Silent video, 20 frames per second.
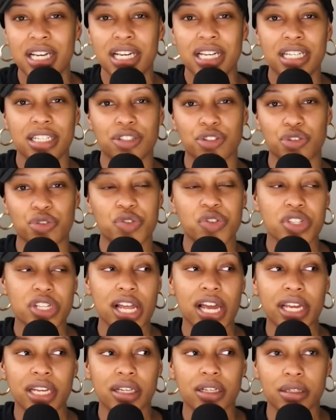And she's
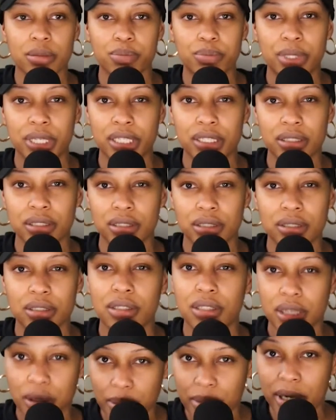like, but
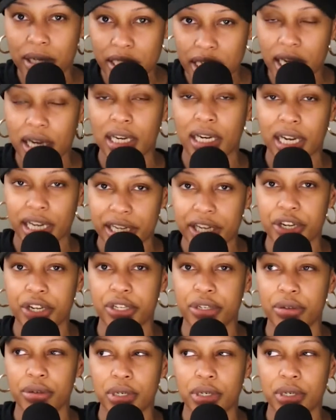yeah, I hear you.